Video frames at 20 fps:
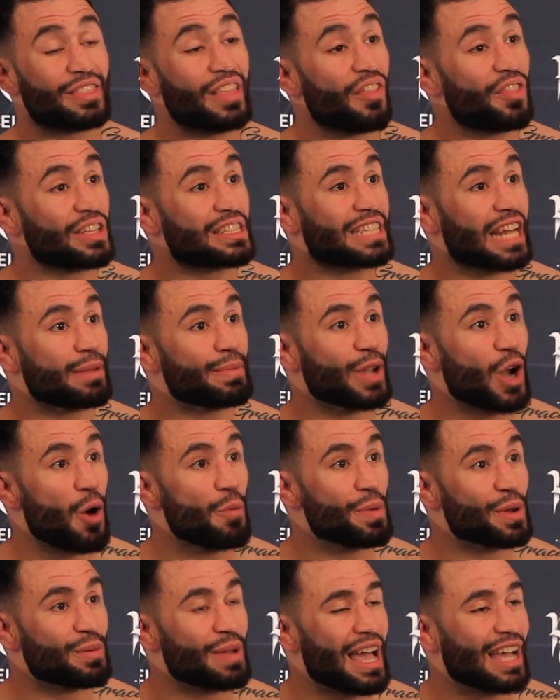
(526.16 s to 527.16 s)
Nothing's going to be
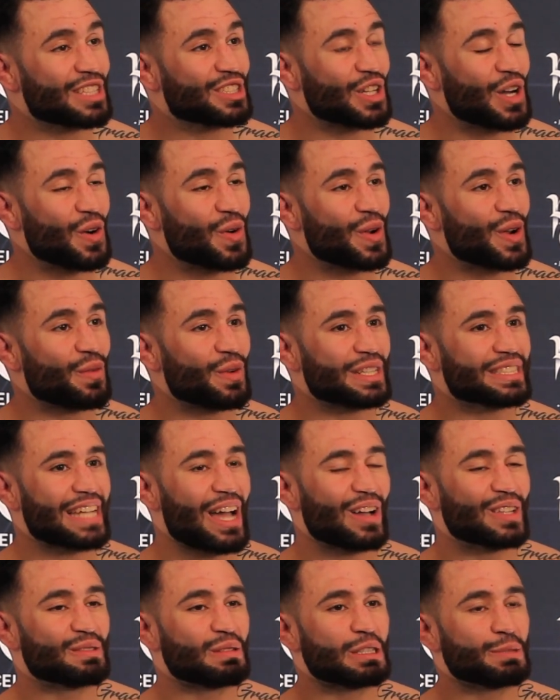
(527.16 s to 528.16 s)
open, man. So we're
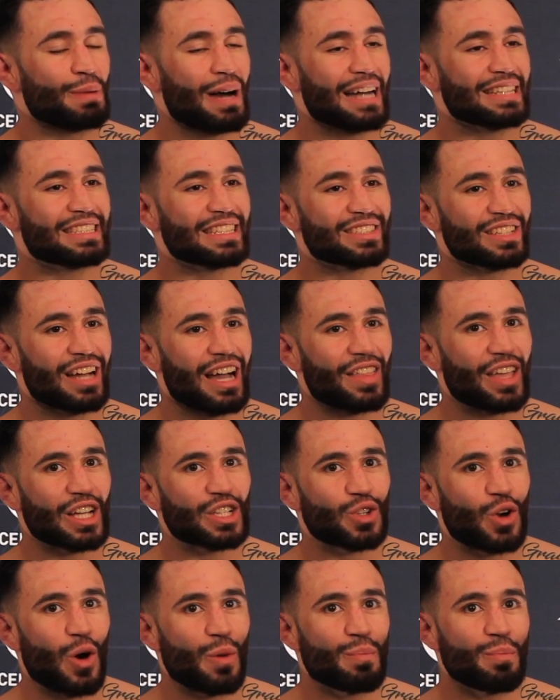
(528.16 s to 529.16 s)
scouting some spots. I think
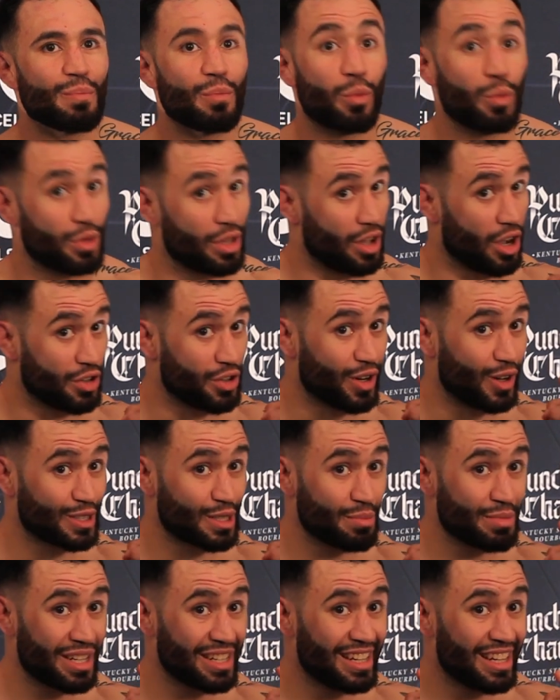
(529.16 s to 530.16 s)
it's called, you know
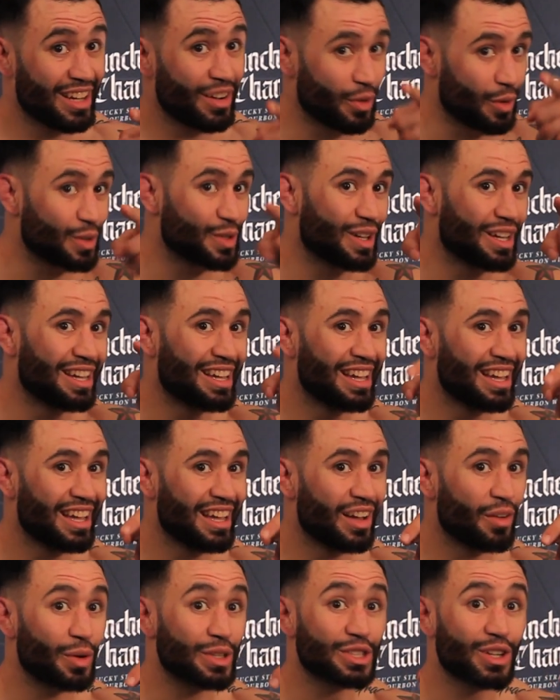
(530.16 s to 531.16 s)
something? What's
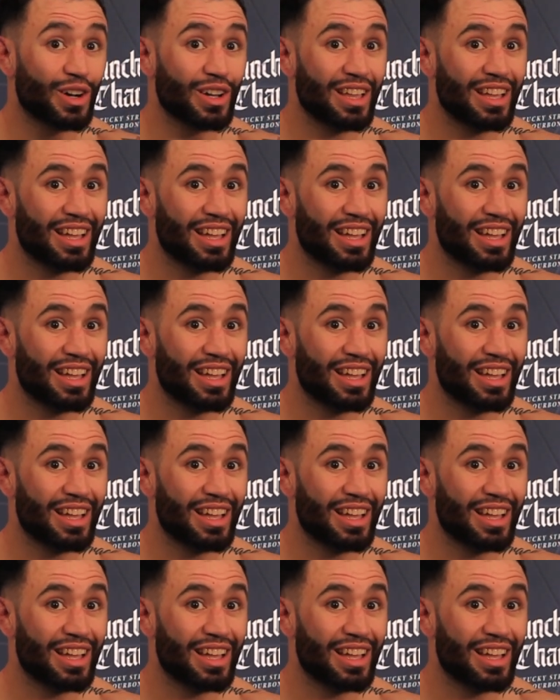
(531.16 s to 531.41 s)
it called?